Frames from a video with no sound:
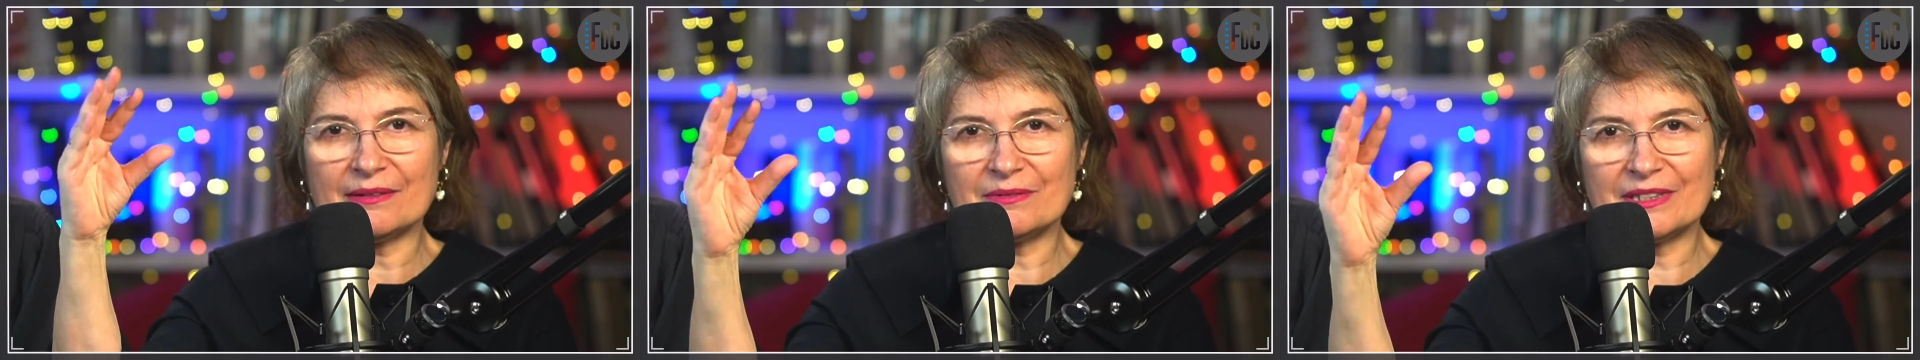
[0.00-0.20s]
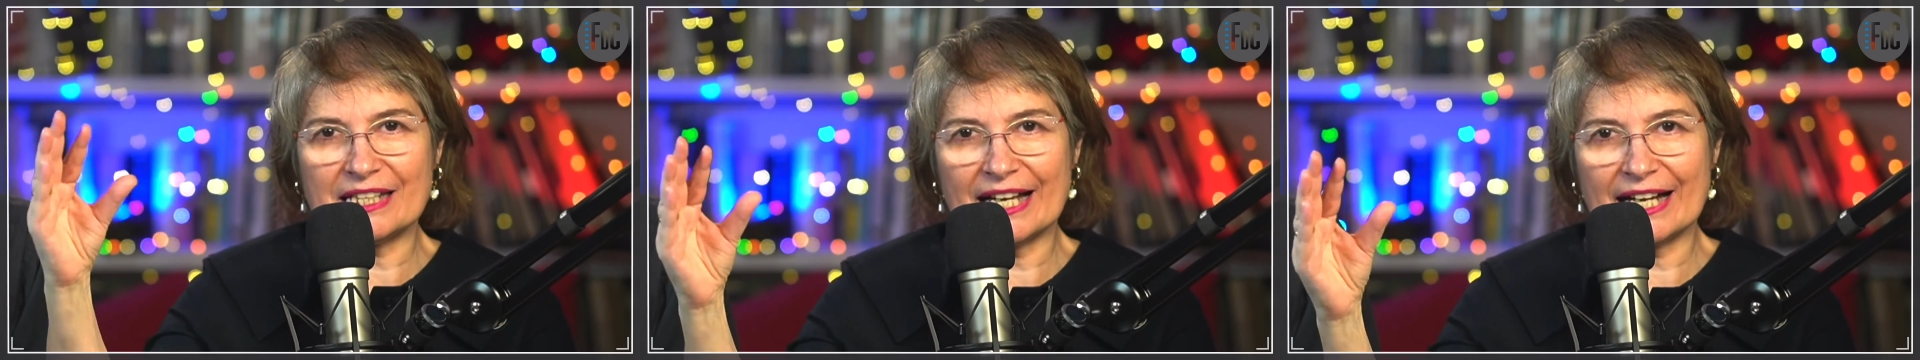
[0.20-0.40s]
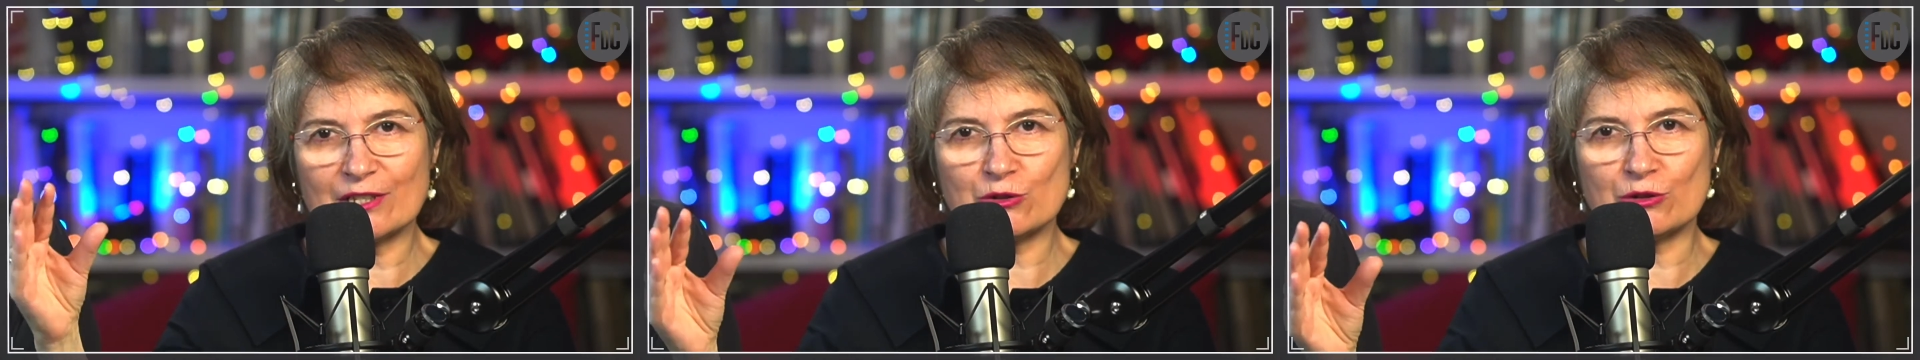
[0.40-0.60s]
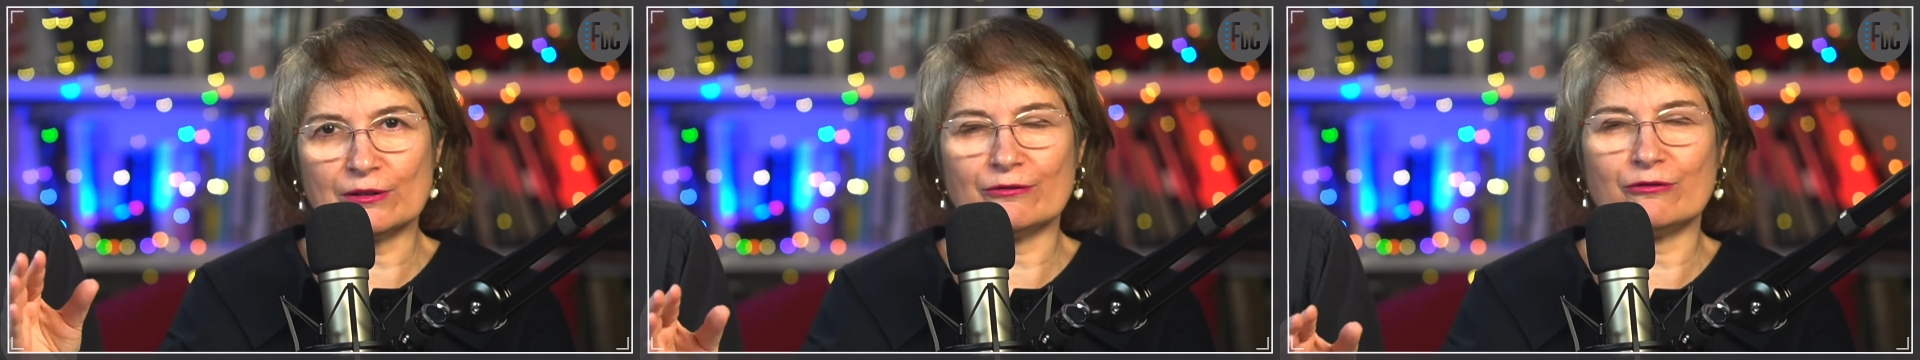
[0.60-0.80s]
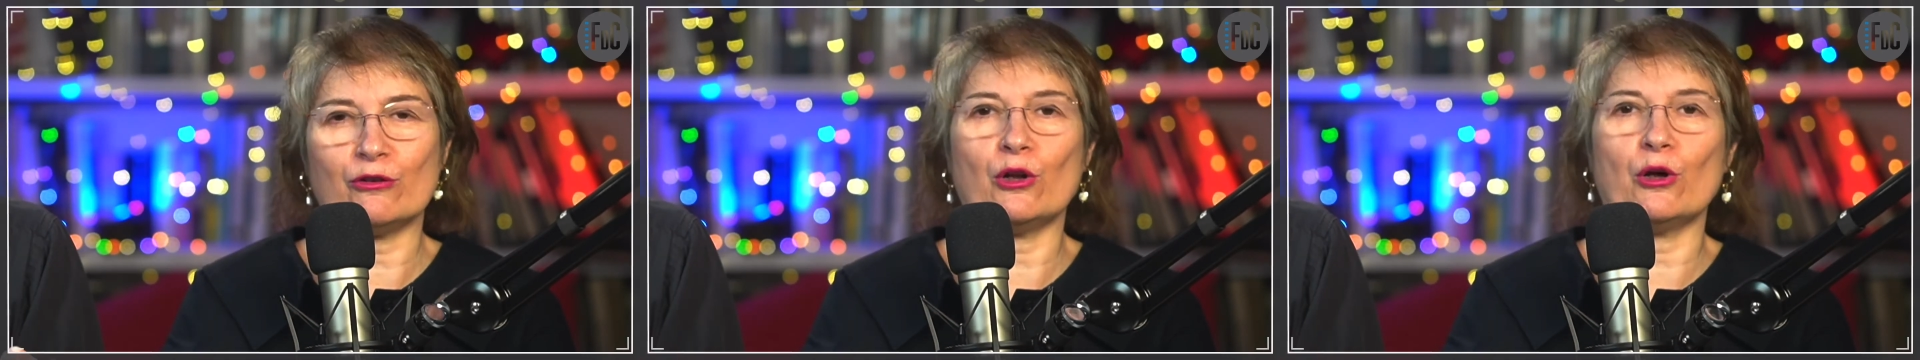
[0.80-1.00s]
the actual
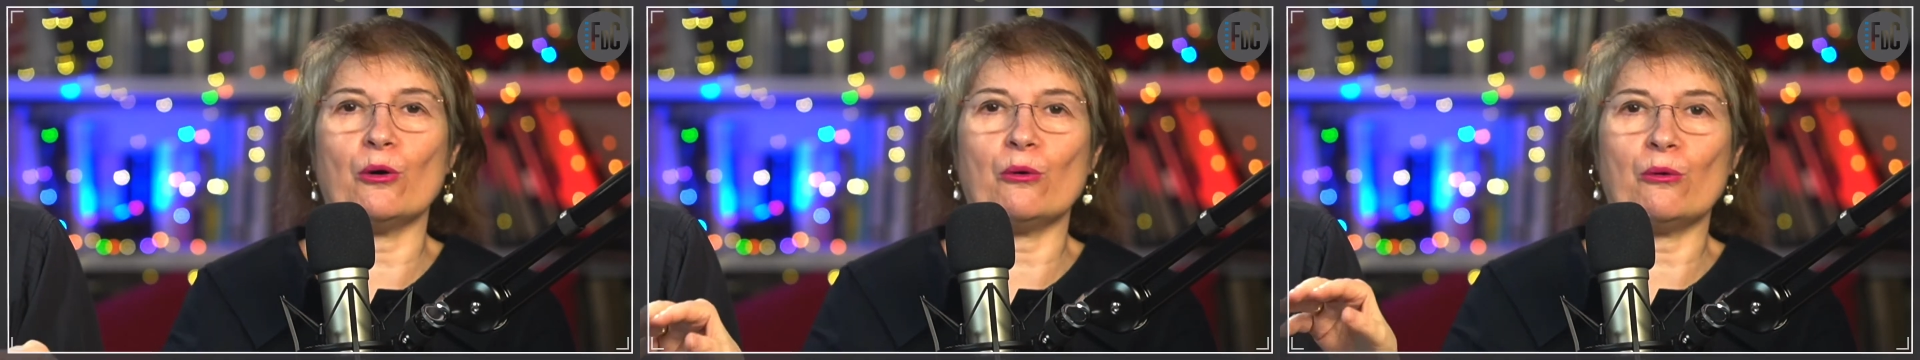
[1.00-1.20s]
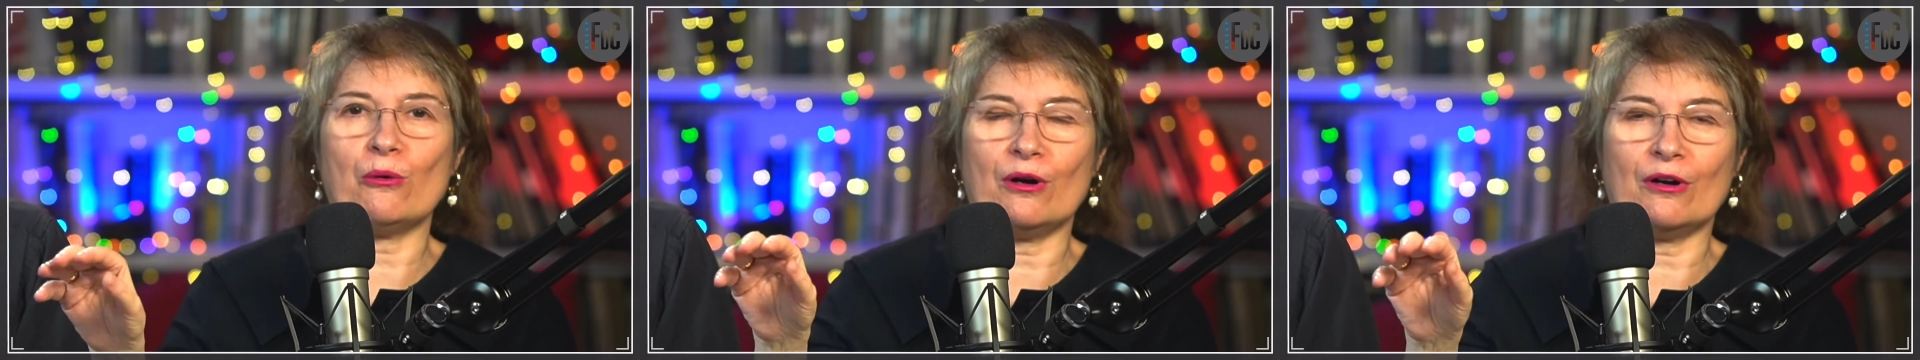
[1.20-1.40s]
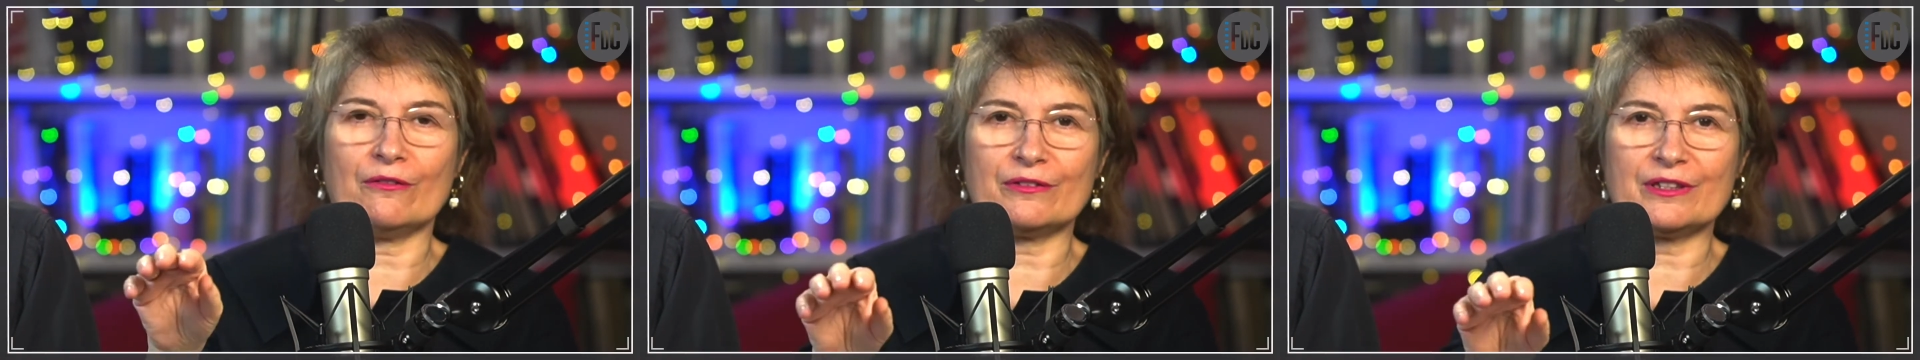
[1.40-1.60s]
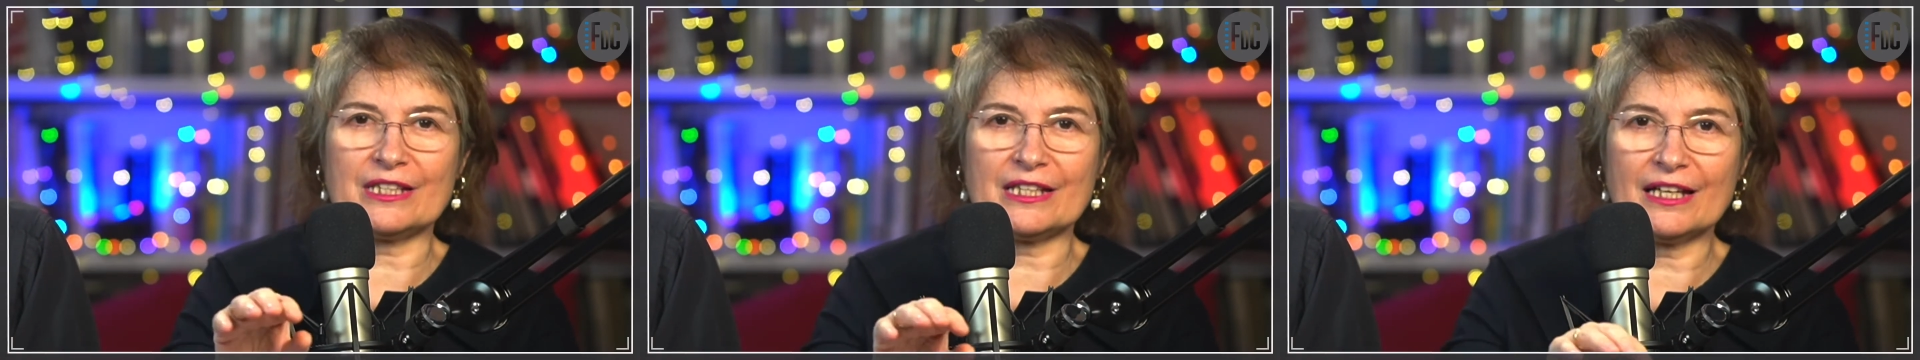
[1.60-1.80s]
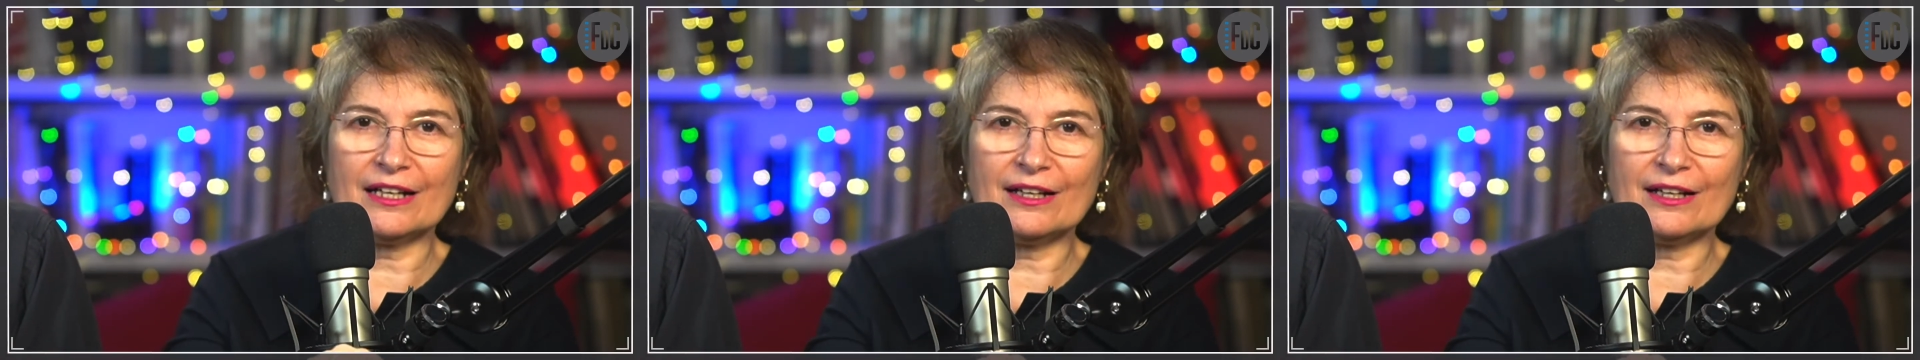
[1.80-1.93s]
flow of the